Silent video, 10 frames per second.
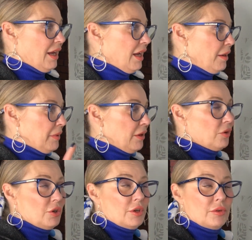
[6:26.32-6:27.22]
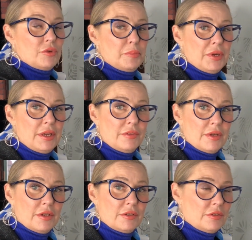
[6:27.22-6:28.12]
I'm now going to repeat
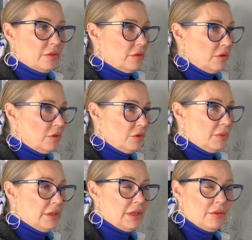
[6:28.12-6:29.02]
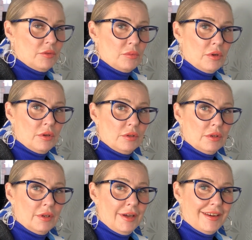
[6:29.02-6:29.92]
this all the way down the wall,
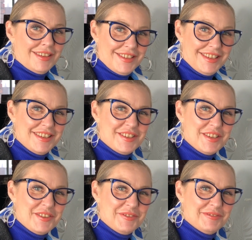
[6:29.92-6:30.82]
and I'll see you soon.